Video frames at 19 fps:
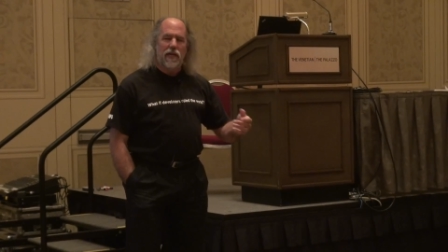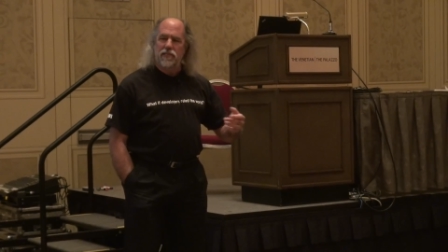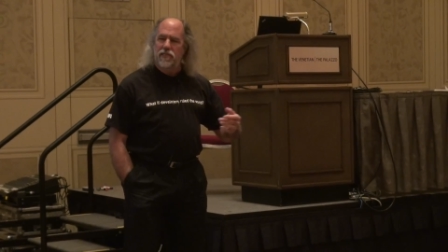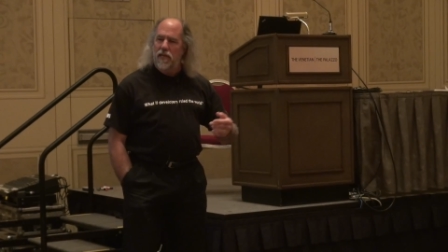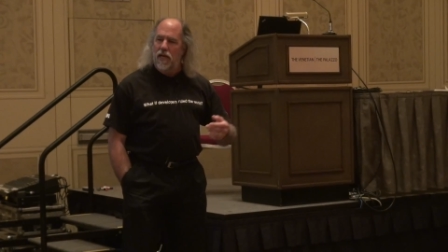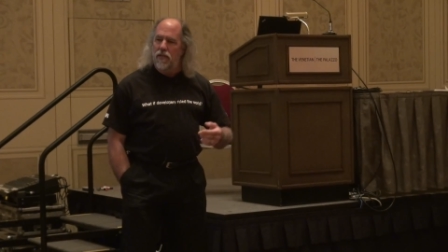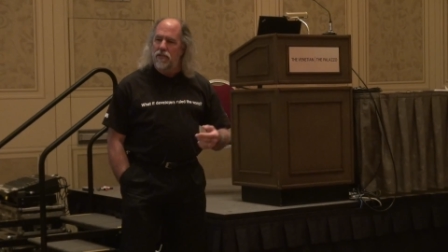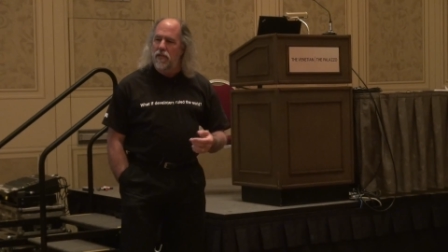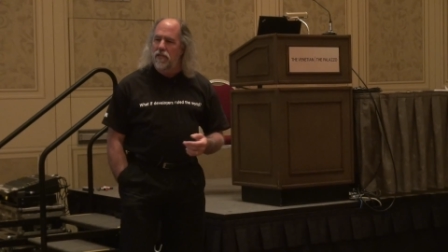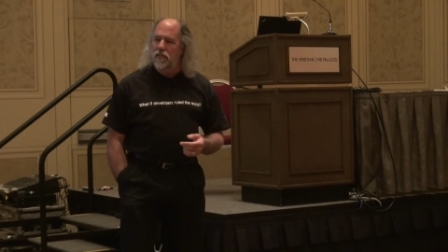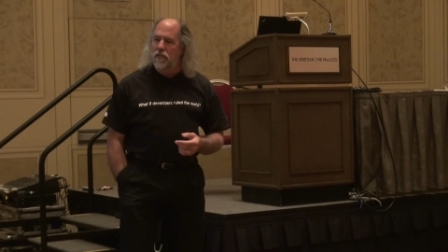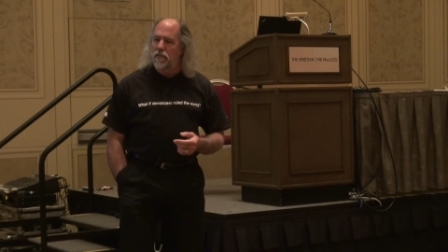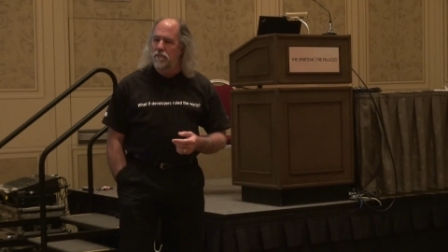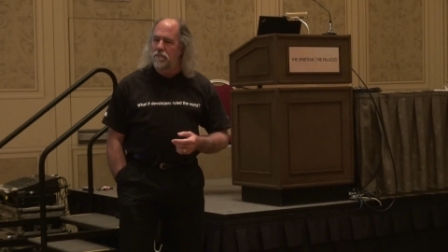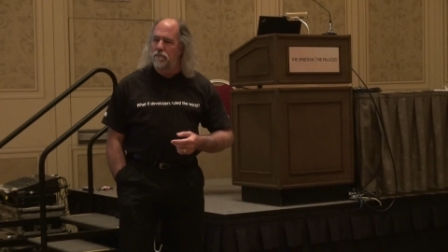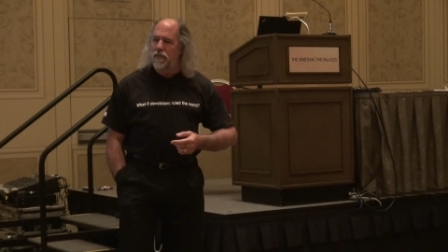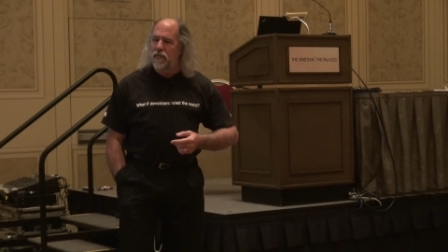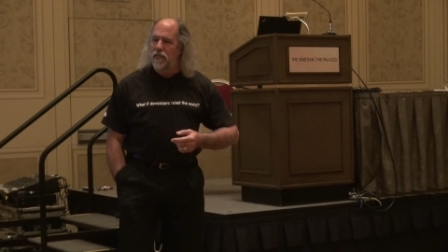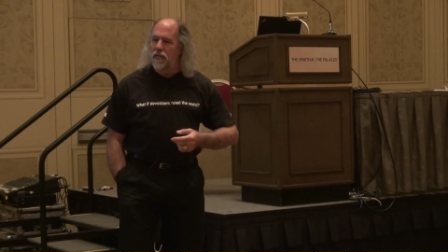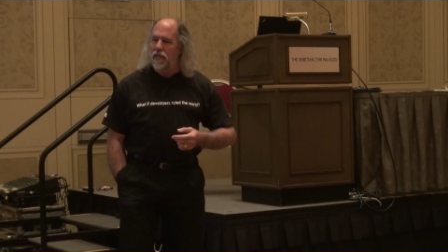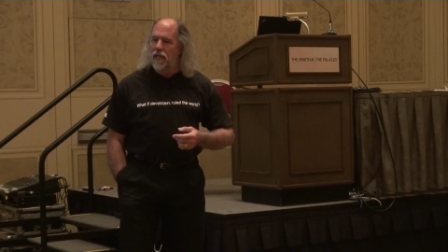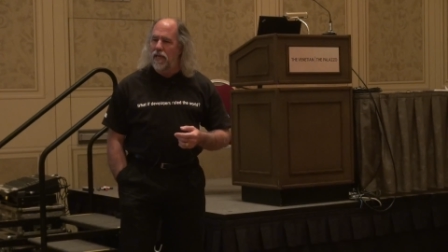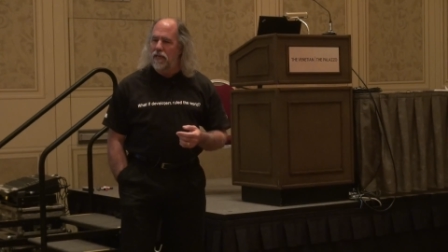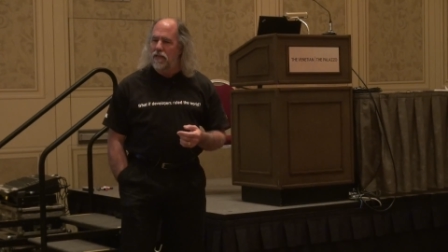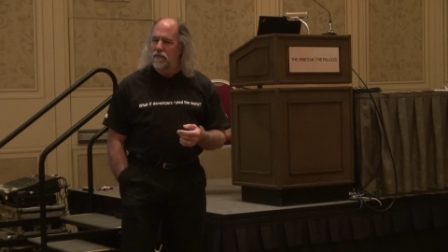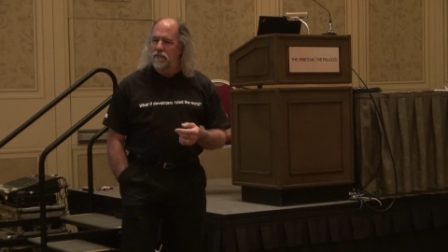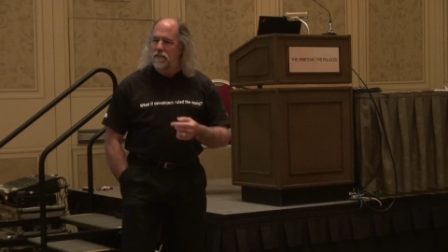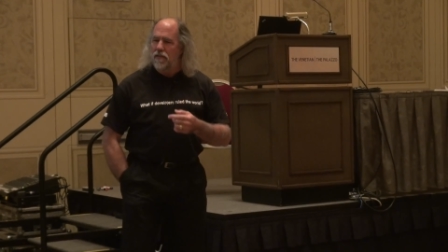I sound a little bit
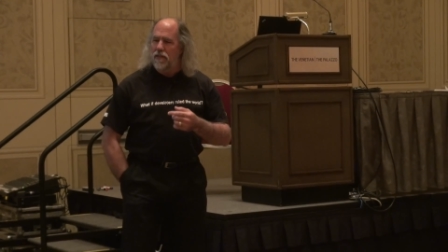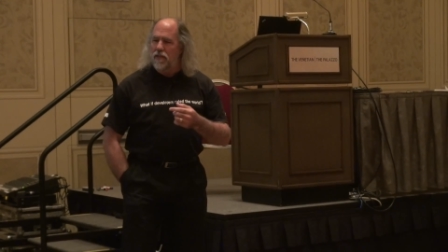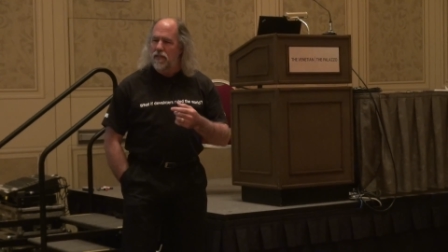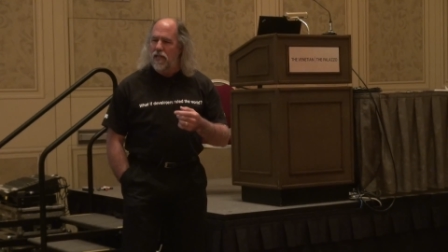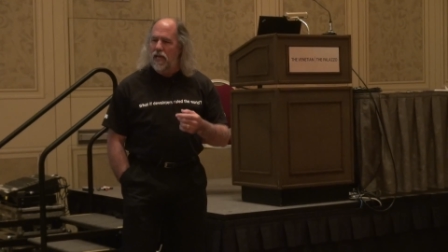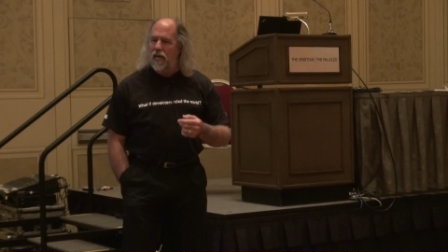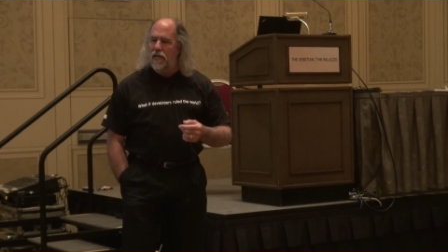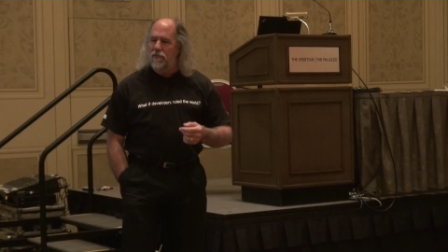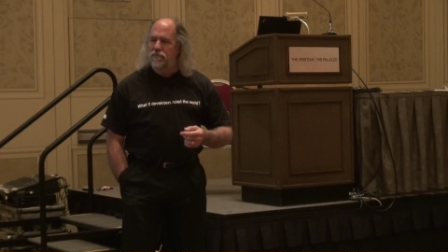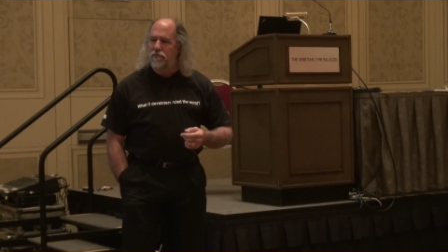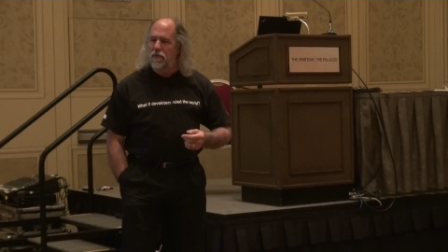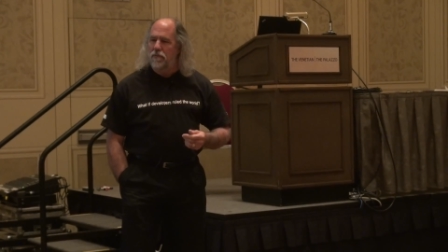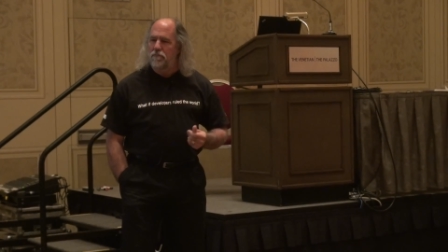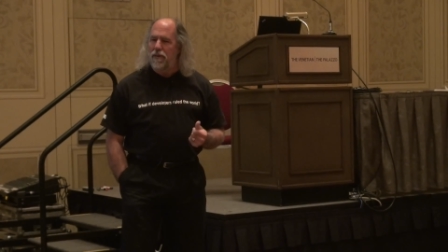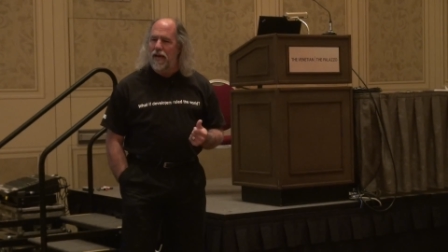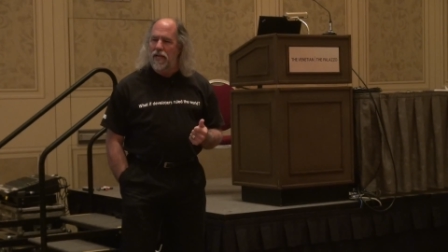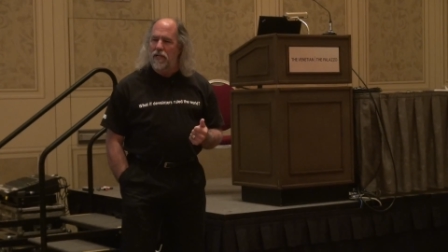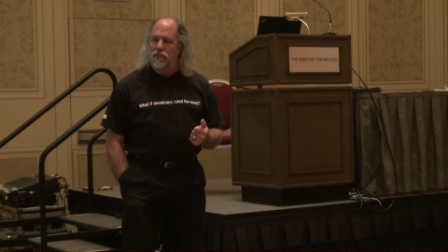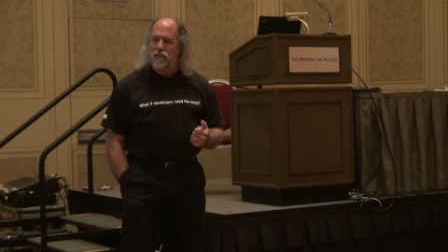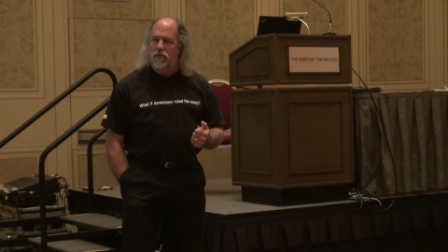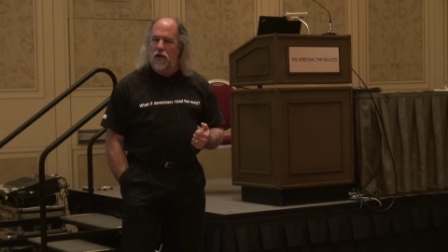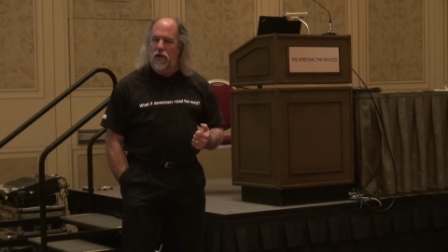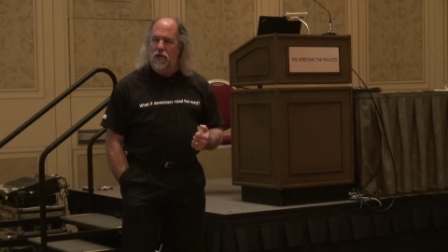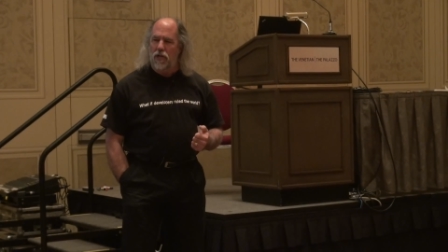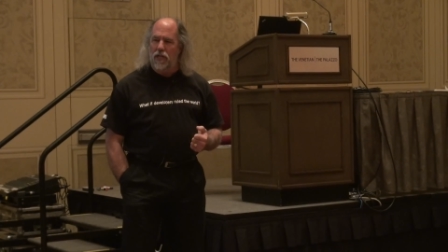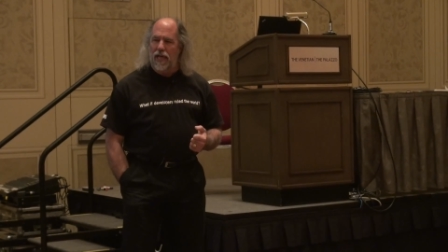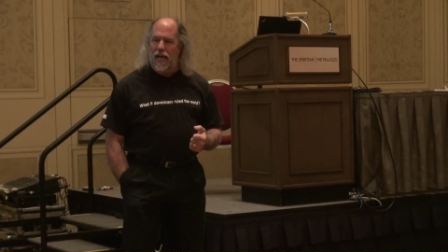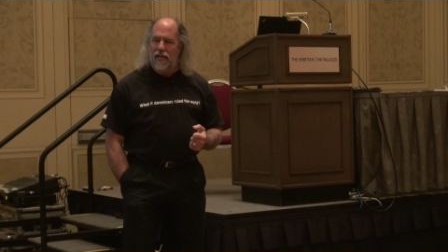like a line from Battlestar
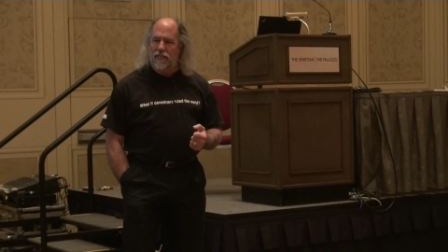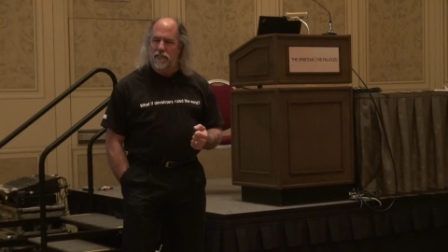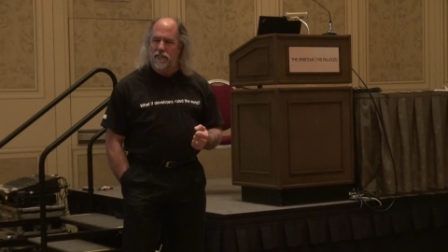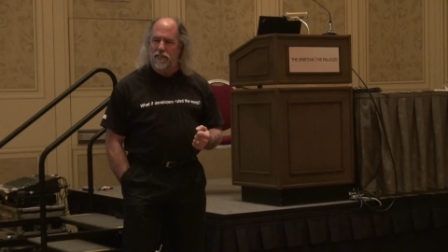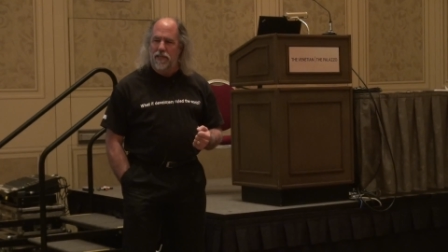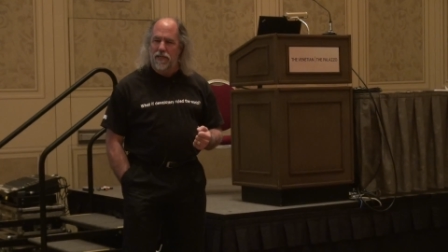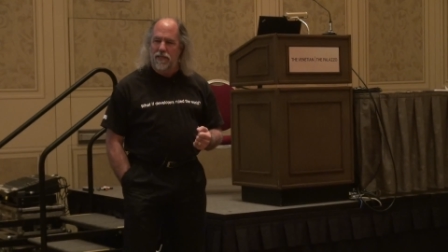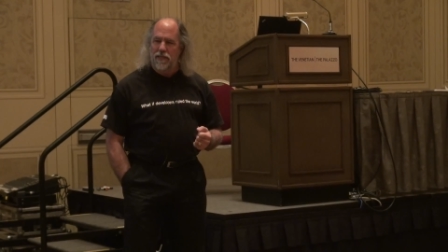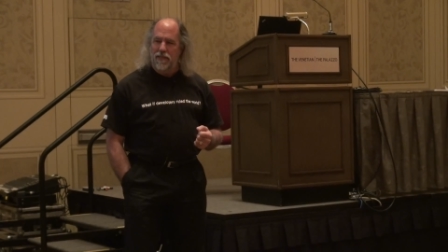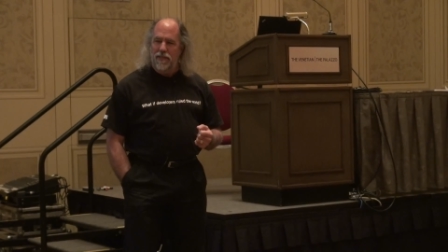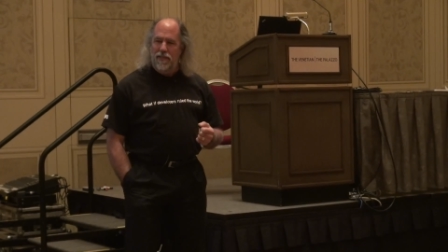Galactica.